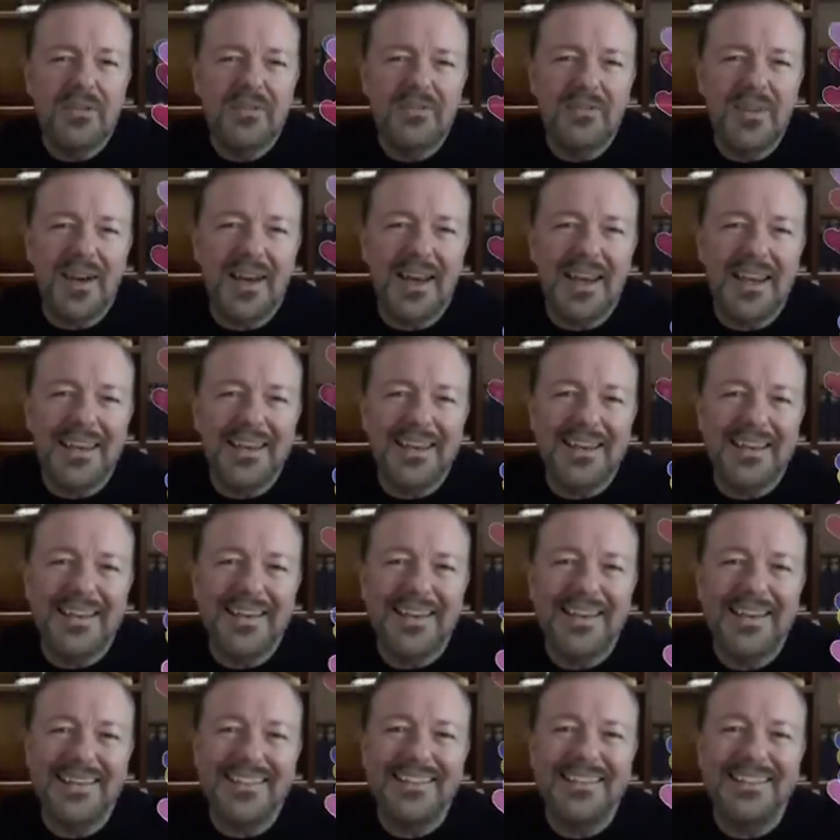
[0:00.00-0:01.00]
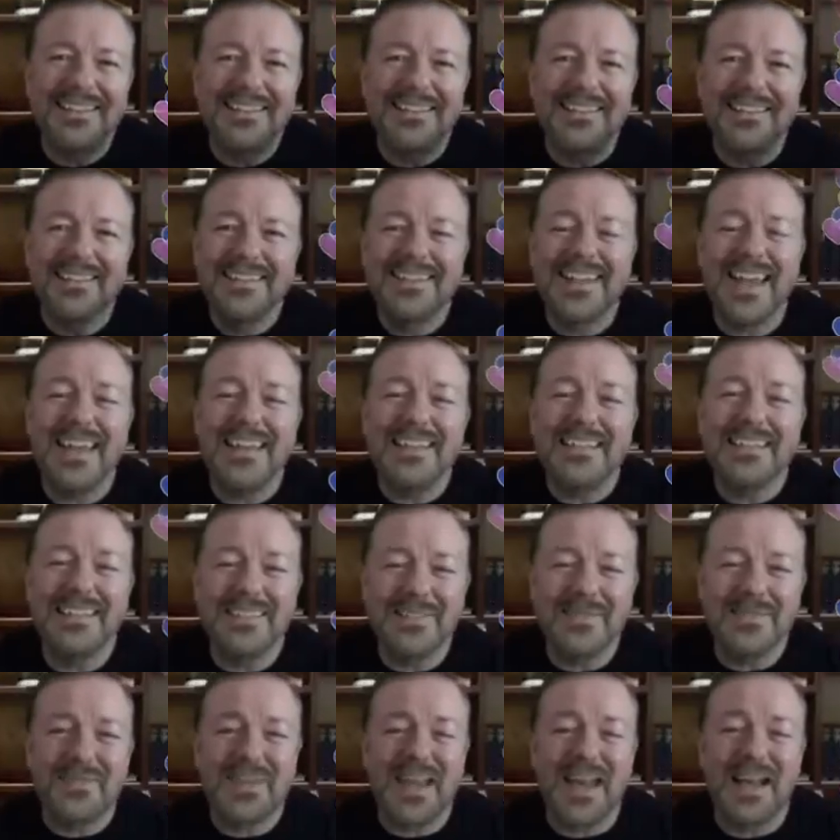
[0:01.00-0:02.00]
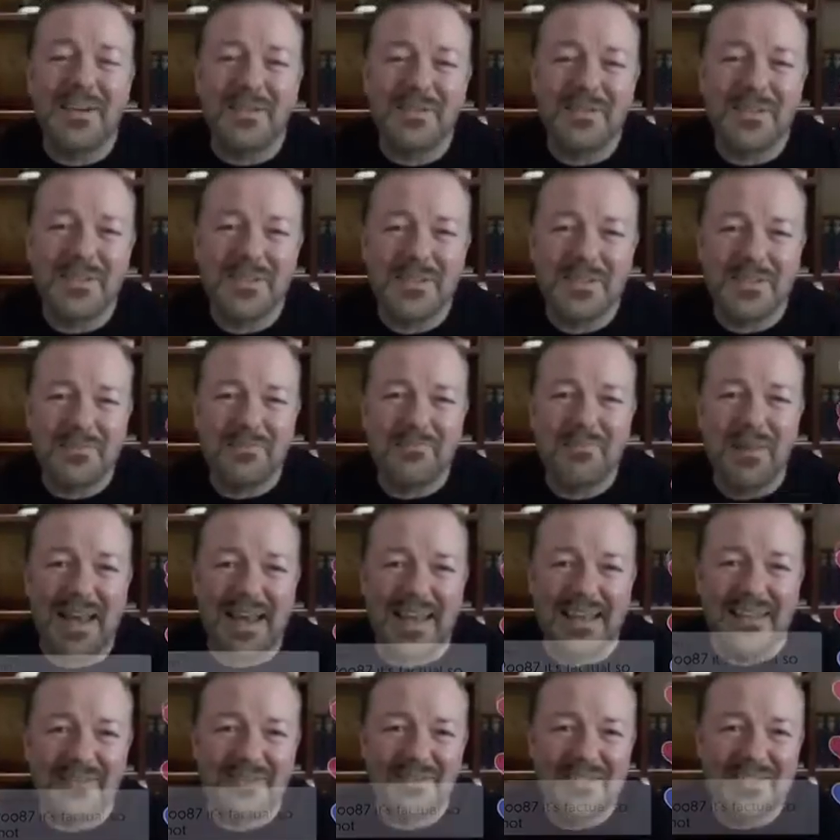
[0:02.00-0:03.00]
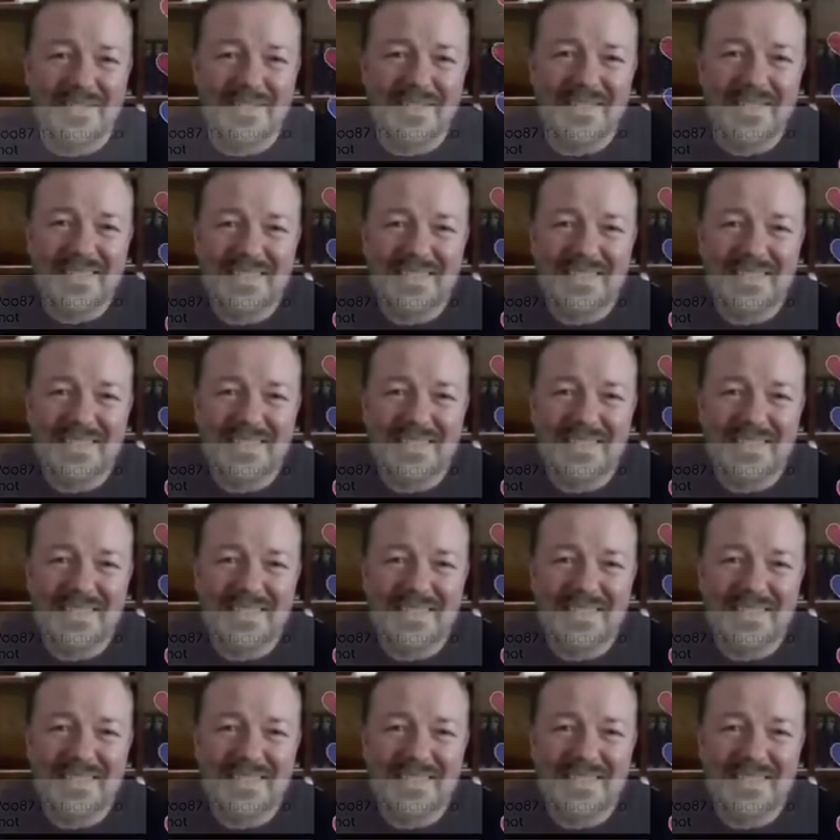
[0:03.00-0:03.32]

right, and tens of thousands of pounds